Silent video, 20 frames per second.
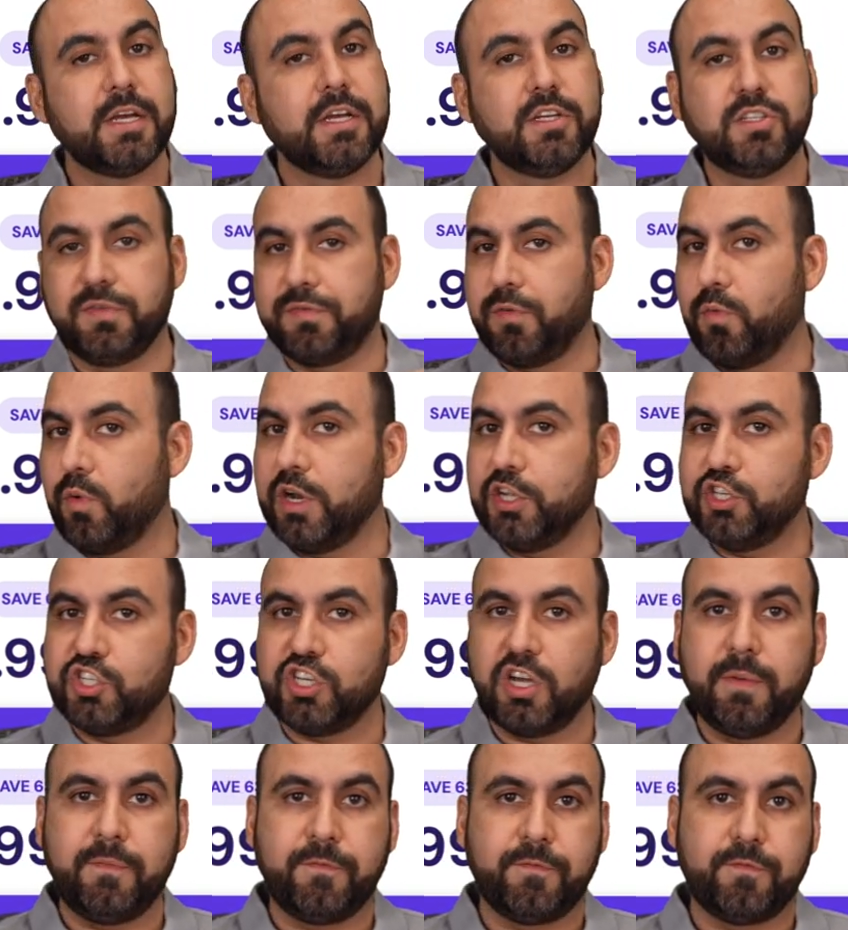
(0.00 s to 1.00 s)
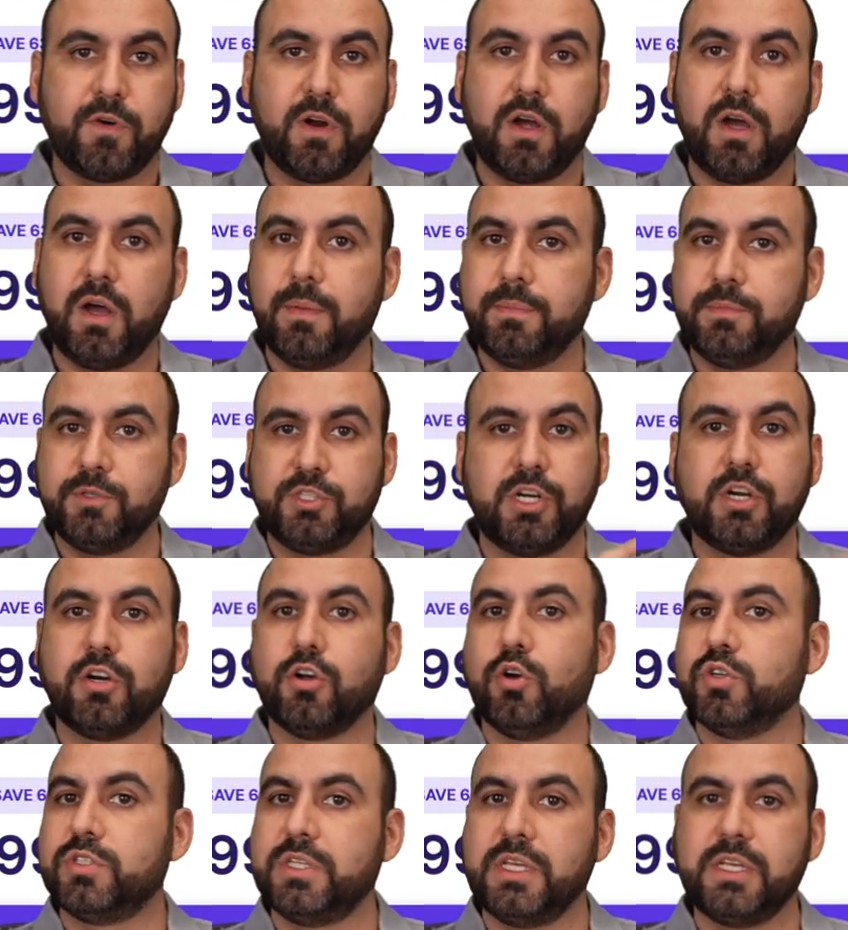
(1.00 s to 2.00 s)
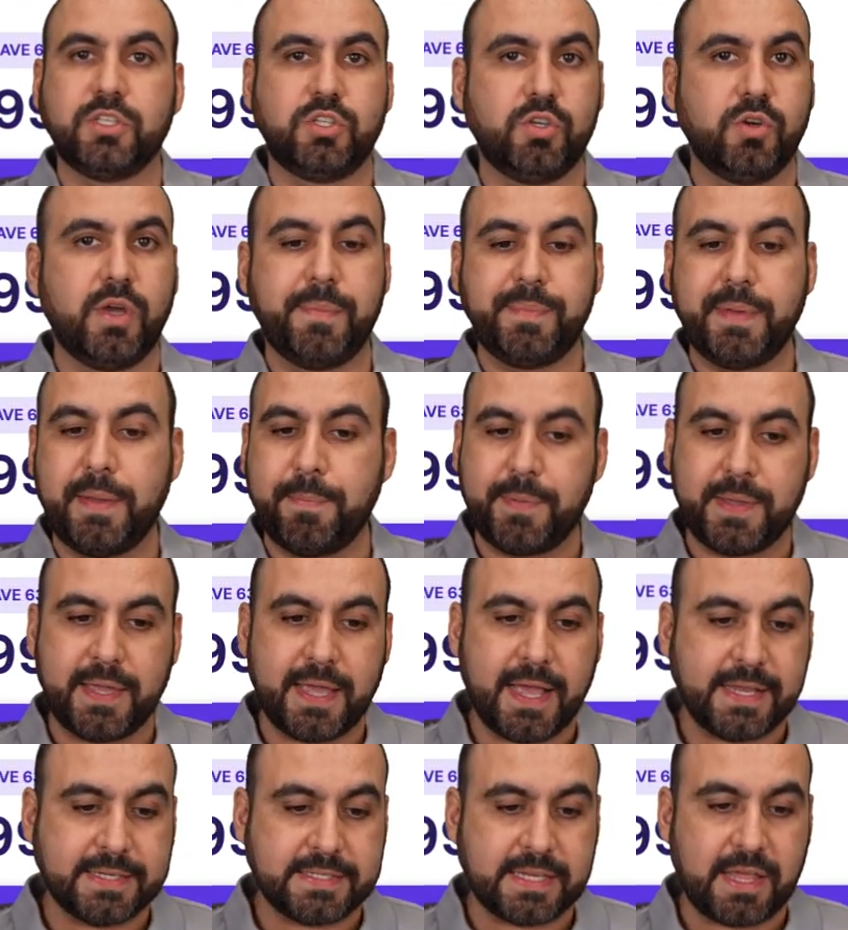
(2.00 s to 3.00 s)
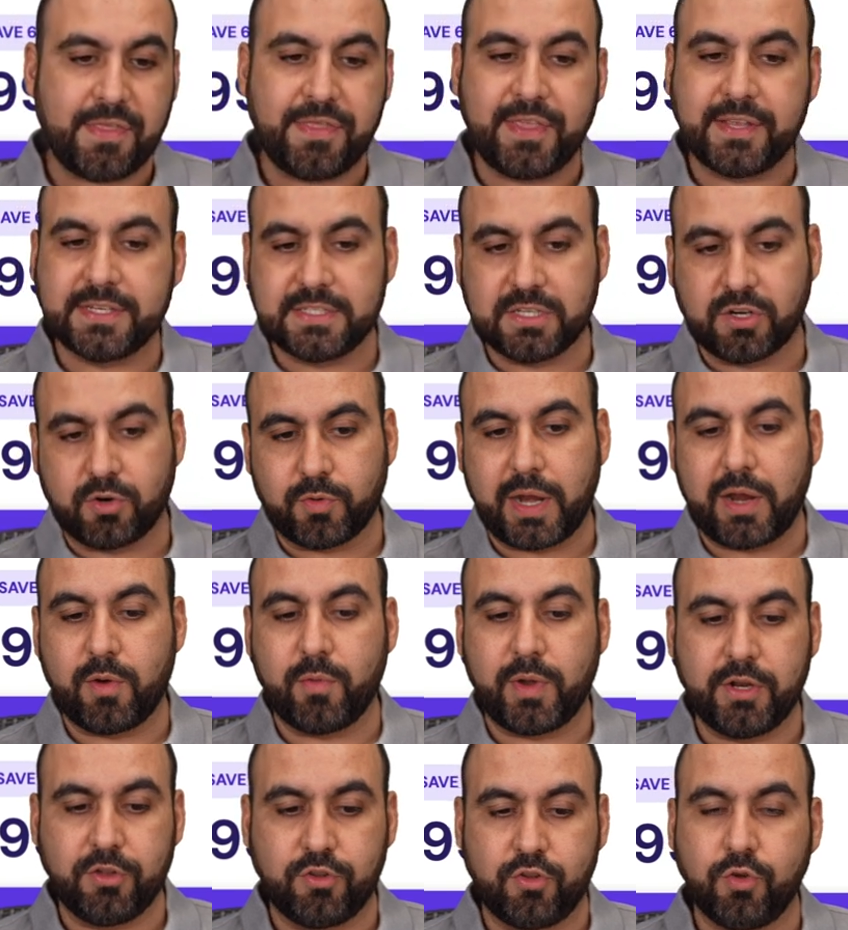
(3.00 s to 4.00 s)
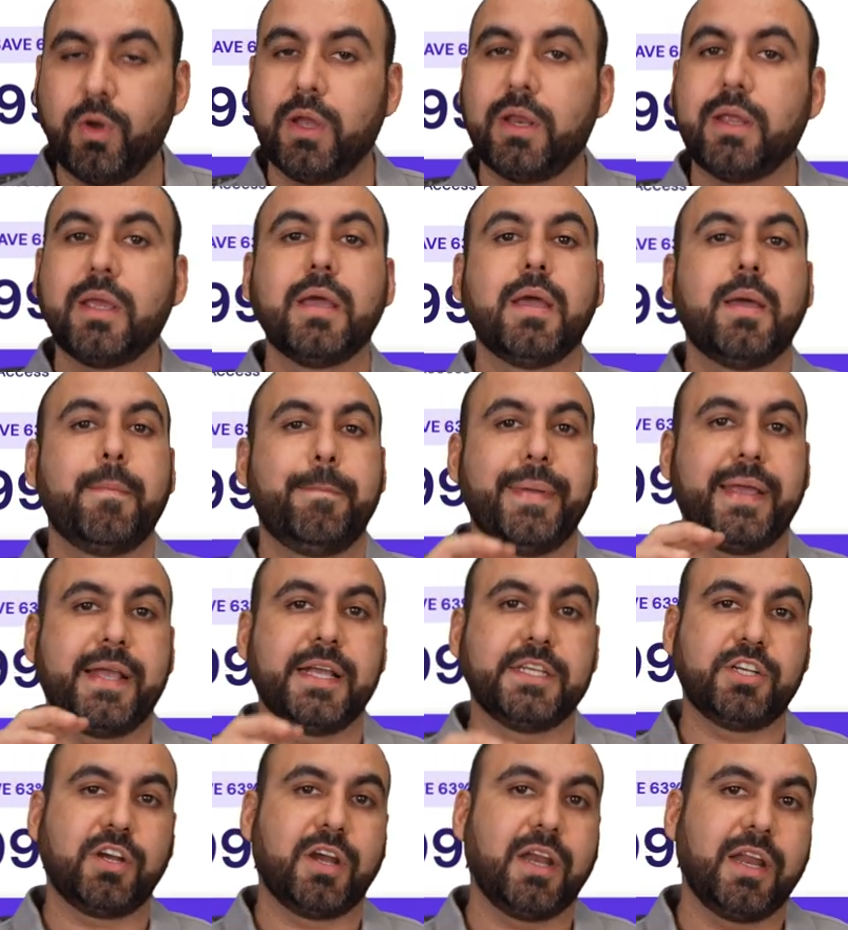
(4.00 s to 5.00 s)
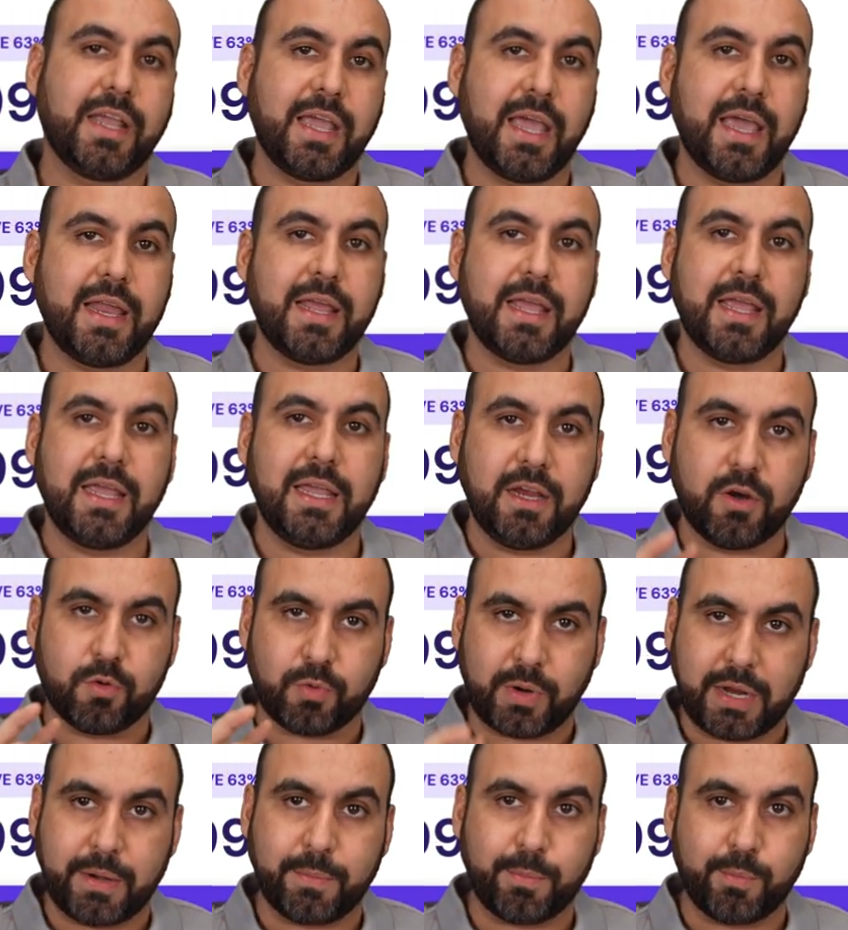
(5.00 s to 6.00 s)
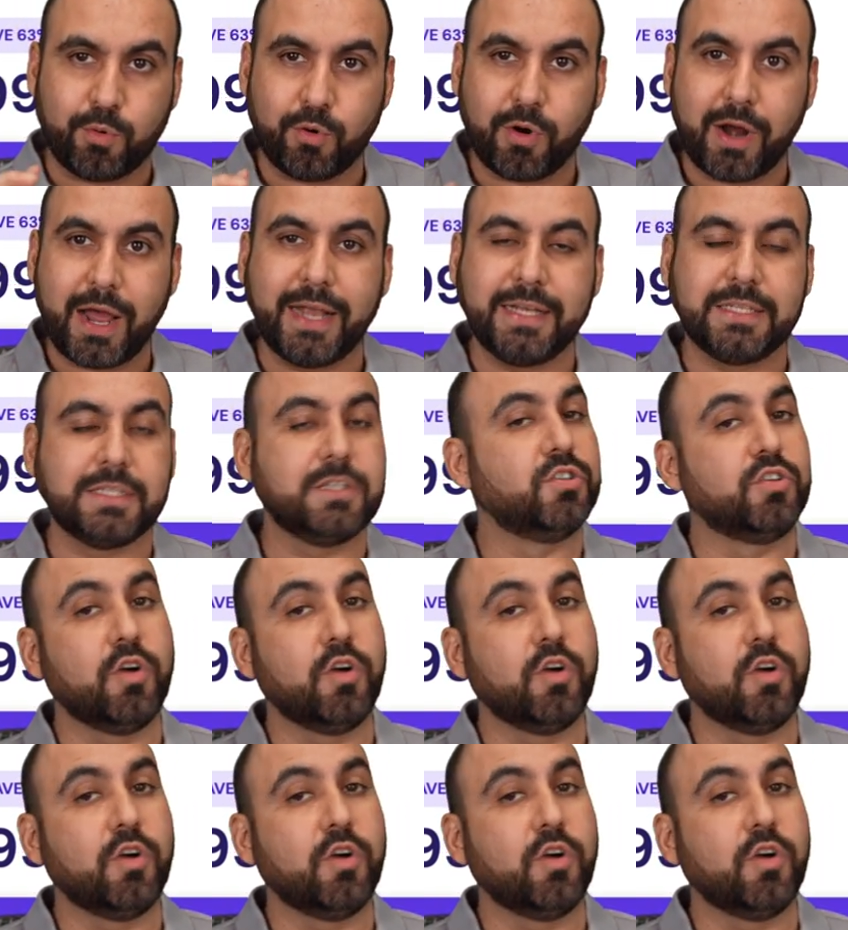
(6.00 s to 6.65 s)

So if you want to jump from shared hosting to a V P S, this is a great way to do it because you're going to get a great price.